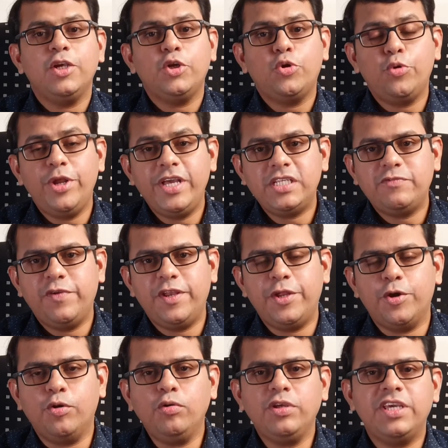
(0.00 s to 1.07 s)
Today's
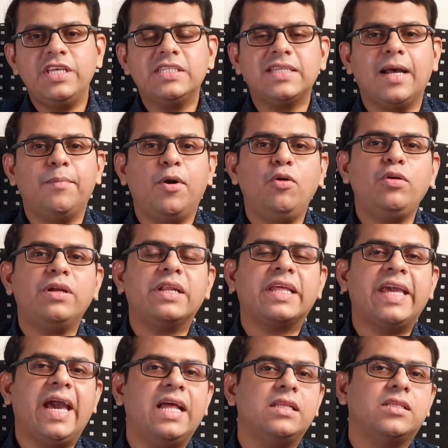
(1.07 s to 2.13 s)
video is about
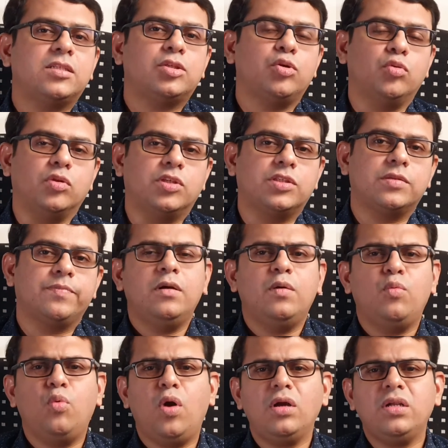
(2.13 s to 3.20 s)
gallstones.
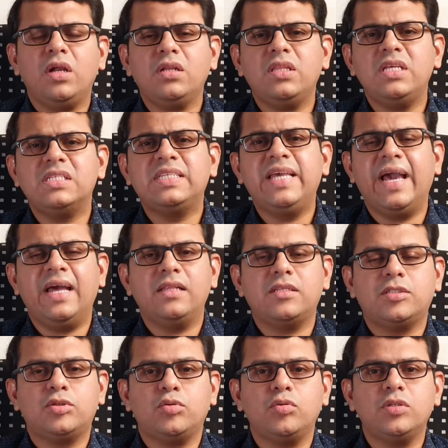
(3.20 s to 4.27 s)
What are these
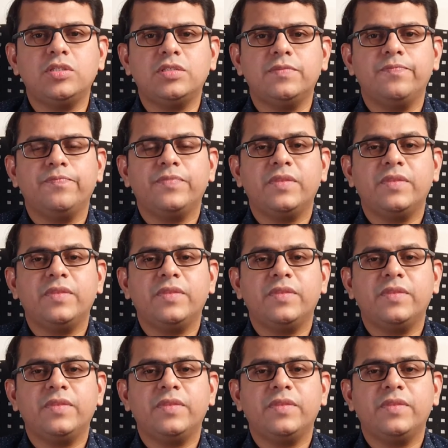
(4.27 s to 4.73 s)
gallstones?